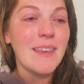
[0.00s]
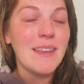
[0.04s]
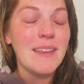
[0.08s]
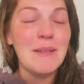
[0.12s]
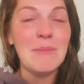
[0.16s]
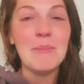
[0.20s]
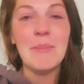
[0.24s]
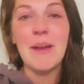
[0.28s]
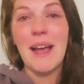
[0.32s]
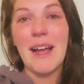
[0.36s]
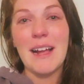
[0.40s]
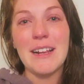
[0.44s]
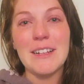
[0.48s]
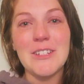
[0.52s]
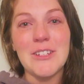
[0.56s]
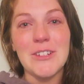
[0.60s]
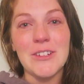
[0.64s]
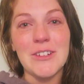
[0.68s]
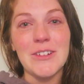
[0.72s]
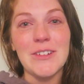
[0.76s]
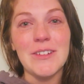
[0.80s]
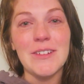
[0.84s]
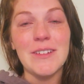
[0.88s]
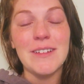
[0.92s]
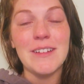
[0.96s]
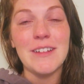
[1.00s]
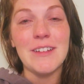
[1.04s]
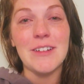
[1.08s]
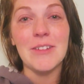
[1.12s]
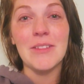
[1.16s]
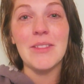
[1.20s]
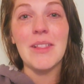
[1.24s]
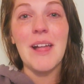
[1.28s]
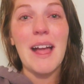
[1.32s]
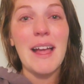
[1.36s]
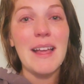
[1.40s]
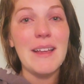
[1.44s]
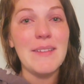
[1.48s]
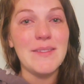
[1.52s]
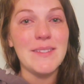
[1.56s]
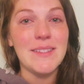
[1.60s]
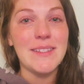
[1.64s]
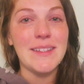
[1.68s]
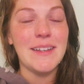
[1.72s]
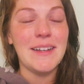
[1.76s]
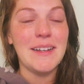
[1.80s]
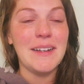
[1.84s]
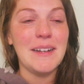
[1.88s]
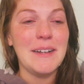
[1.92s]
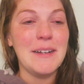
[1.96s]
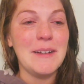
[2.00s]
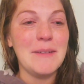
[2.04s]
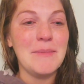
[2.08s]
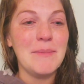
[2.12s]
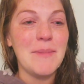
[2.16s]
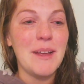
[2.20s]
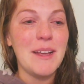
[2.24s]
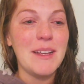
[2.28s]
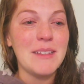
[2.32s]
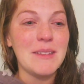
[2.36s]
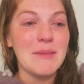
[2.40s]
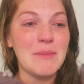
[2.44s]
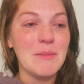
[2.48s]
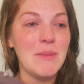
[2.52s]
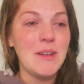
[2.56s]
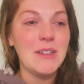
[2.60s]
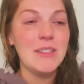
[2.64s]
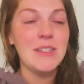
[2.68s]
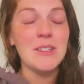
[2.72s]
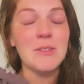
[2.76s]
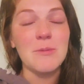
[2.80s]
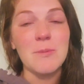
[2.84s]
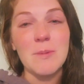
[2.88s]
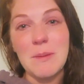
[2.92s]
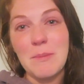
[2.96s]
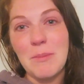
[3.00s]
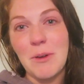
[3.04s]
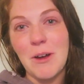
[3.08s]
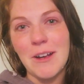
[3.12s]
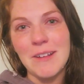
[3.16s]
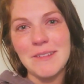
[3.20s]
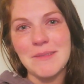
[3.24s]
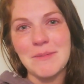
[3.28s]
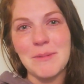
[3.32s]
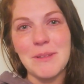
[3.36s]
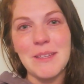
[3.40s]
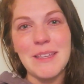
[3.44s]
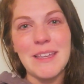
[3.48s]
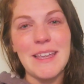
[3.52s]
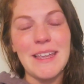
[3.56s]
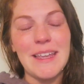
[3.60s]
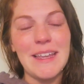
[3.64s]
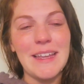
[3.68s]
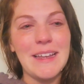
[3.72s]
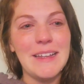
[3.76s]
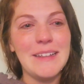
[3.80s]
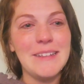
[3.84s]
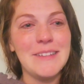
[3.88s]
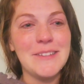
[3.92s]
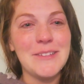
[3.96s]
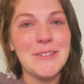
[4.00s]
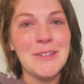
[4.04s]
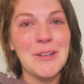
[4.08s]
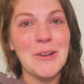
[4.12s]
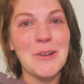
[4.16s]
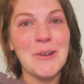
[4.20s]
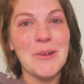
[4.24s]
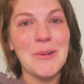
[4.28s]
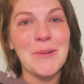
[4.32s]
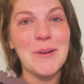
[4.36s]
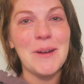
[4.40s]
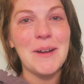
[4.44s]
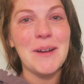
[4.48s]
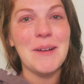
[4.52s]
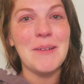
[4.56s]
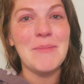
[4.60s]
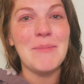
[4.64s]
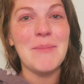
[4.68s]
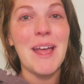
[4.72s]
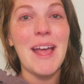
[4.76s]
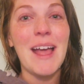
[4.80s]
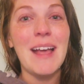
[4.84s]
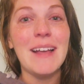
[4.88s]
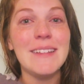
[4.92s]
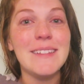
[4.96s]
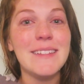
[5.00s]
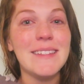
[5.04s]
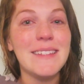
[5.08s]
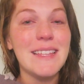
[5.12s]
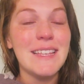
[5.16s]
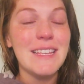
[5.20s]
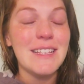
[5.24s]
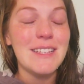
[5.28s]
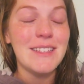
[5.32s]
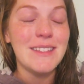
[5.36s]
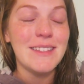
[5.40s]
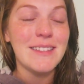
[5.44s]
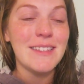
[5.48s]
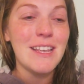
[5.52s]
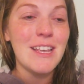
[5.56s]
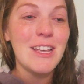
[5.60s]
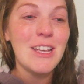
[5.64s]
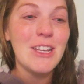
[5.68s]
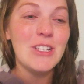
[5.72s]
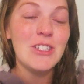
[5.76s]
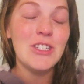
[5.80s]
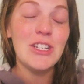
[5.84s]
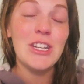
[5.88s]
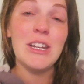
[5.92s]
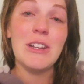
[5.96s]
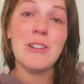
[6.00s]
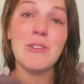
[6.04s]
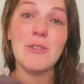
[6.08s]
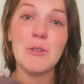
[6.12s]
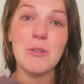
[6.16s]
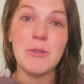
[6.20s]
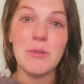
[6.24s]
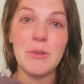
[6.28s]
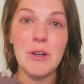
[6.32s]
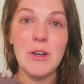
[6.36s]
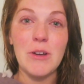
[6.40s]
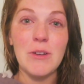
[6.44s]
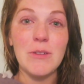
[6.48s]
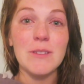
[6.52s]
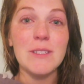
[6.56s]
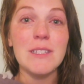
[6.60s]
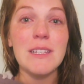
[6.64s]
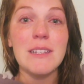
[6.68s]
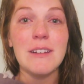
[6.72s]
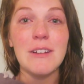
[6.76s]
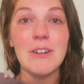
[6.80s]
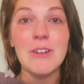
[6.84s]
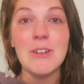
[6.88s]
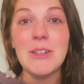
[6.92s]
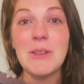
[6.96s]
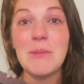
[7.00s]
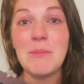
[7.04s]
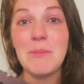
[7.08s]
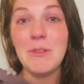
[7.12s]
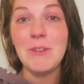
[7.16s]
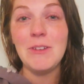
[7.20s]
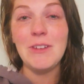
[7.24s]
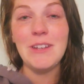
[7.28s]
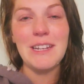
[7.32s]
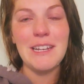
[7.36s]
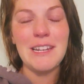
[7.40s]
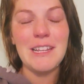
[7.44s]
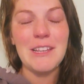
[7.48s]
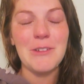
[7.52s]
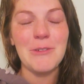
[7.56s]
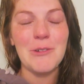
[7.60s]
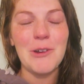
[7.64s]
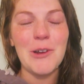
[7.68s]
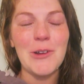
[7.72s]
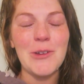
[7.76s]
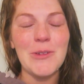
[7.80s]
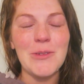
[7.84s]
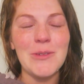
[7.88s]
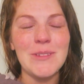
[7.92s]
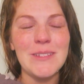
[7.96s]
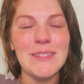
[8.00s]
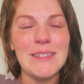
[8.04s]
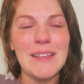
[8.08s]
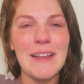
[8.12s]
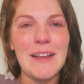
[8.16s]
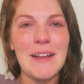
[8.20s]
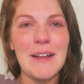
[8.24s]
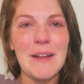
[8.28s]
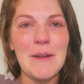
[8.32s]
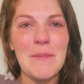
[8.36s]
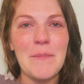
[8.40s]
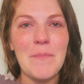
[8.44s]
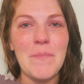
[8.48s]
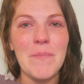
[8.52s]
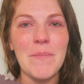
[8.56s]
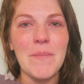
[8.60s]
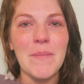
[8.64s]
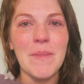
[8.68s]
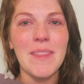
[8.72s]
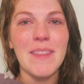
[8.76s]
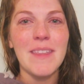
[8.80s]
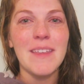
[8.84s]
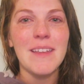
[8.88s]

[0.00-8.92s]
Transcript: impact your your lives um, as much as we possibly can. So um, as this channel grows and our community grows, um,